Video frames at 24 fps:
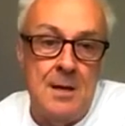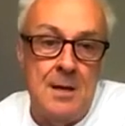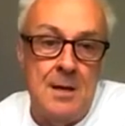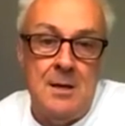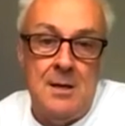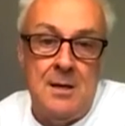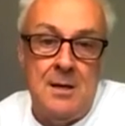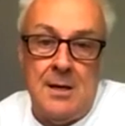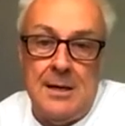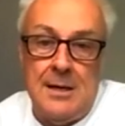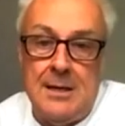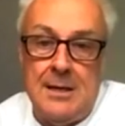
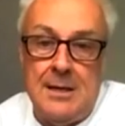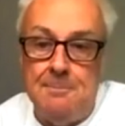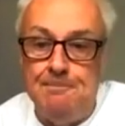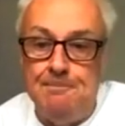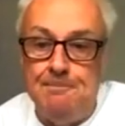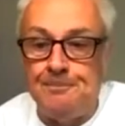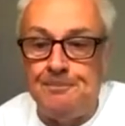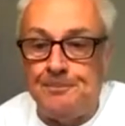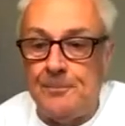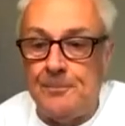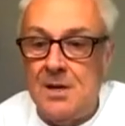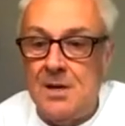
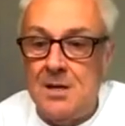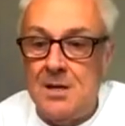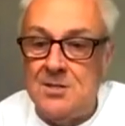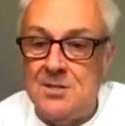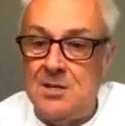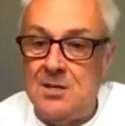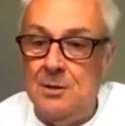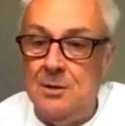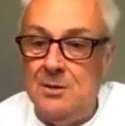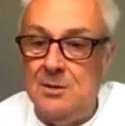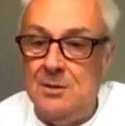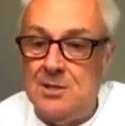
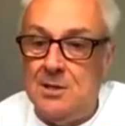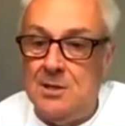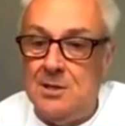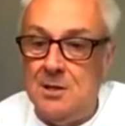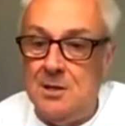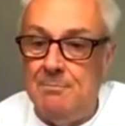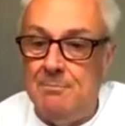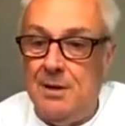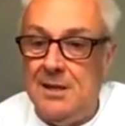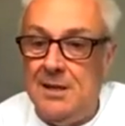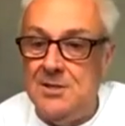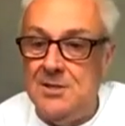So it's like
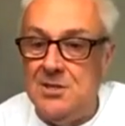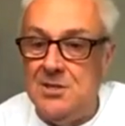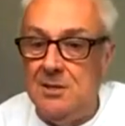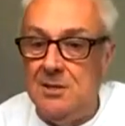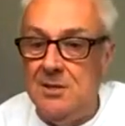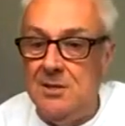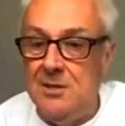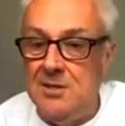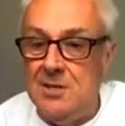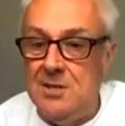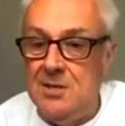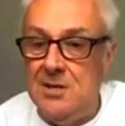balancing
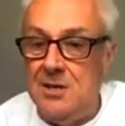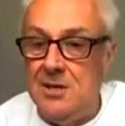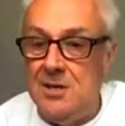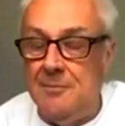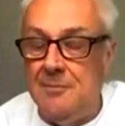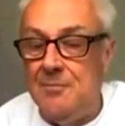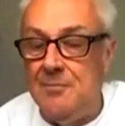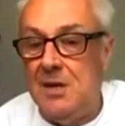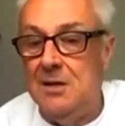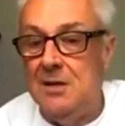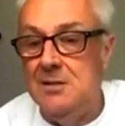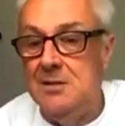this here,
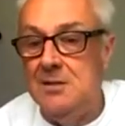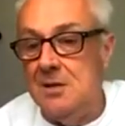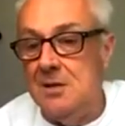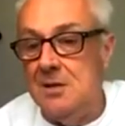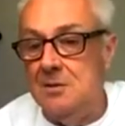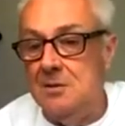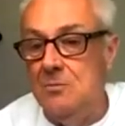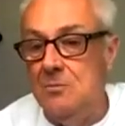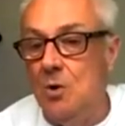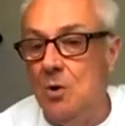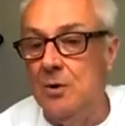and you know,